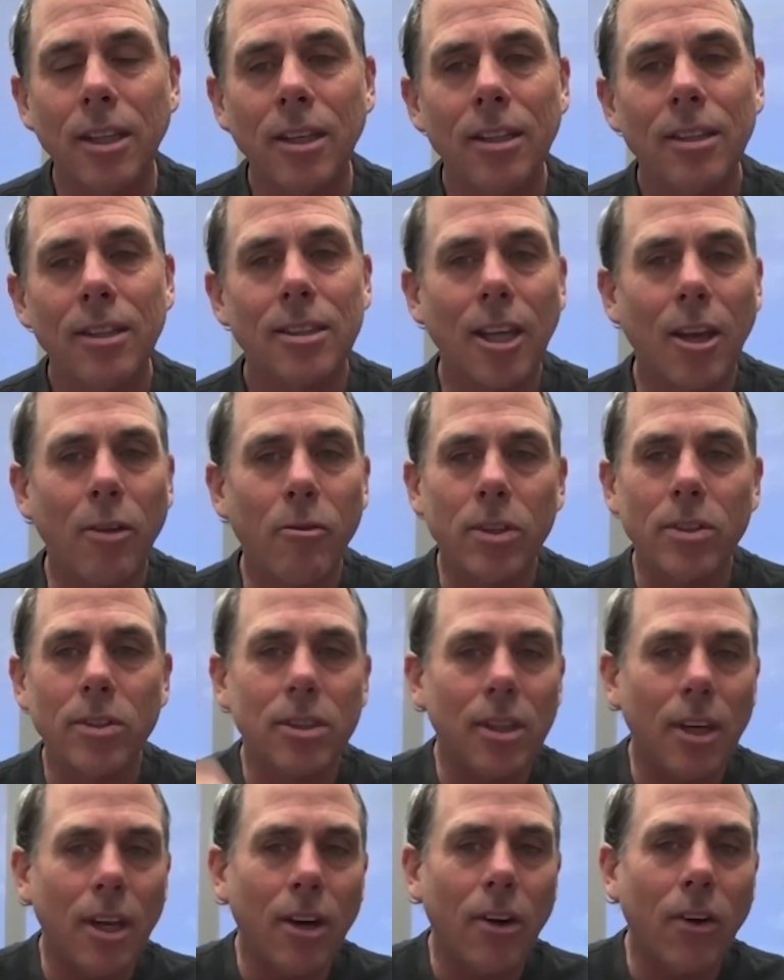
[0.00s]
Same as
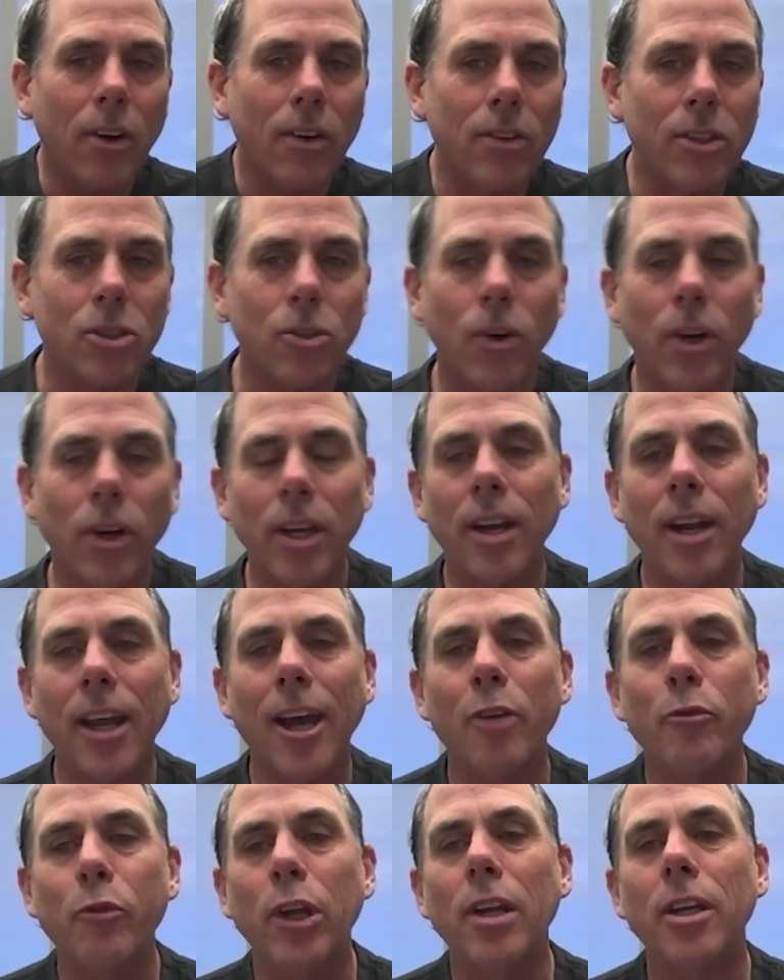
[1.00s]
joy and
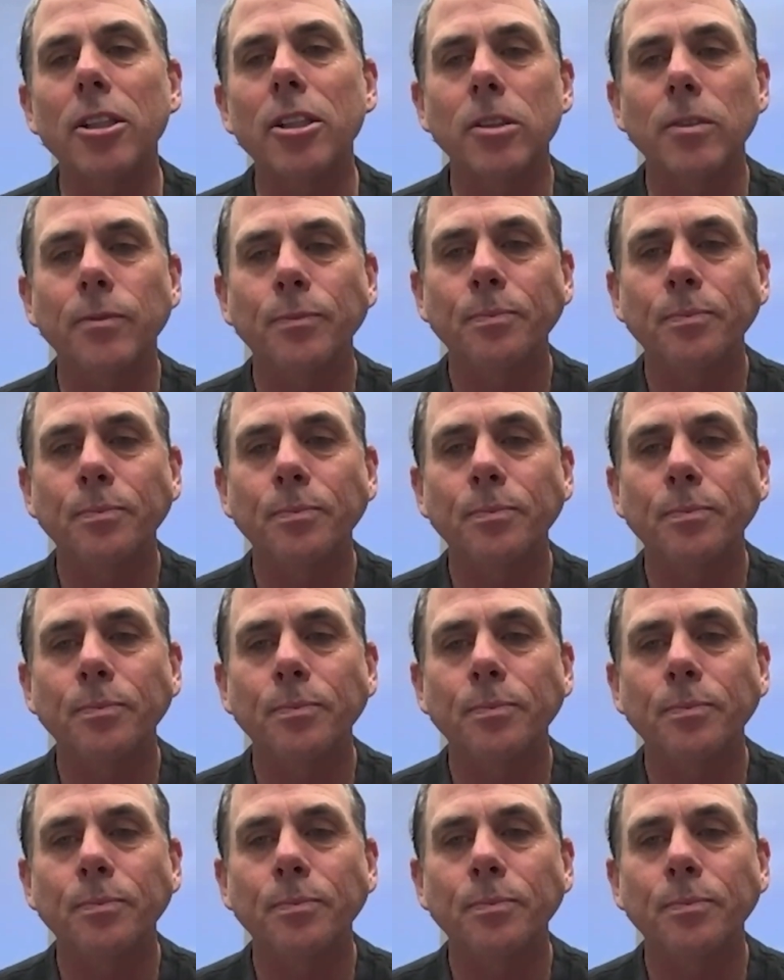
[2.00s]
happiness.